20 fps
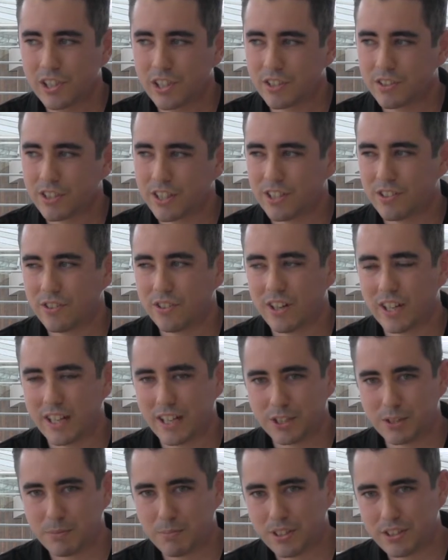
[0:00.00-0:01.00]
So they're not like
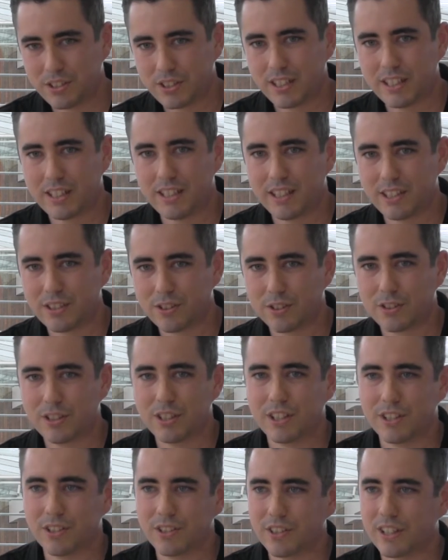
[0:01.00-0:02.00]
explicitly
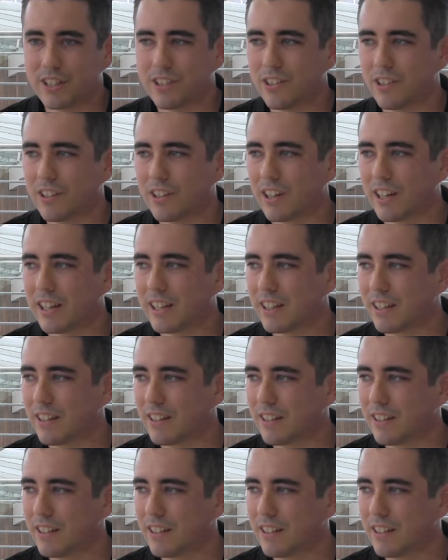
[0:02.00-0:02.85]
exotic, or they're not like